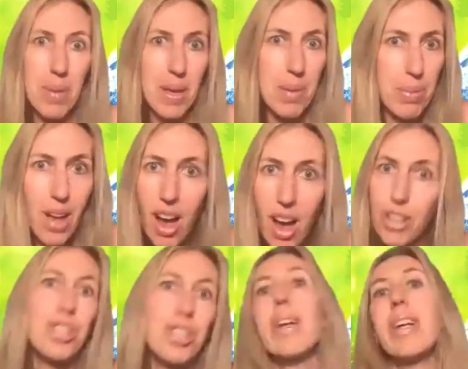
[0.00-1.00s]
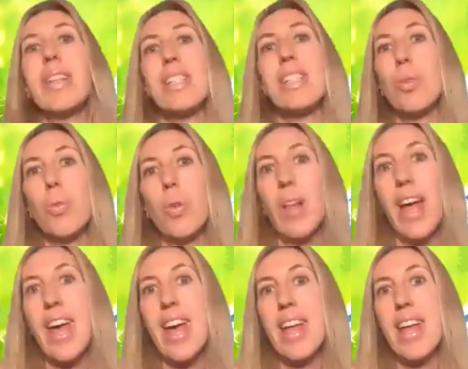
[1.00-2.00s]
People are ushering this all
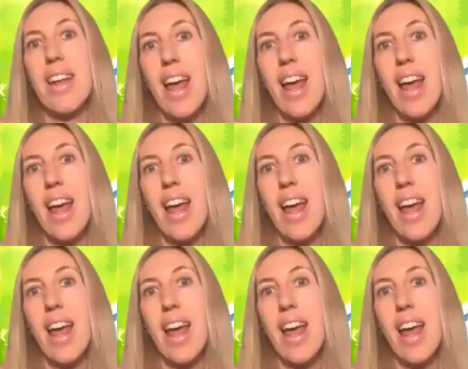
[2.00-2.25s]
in,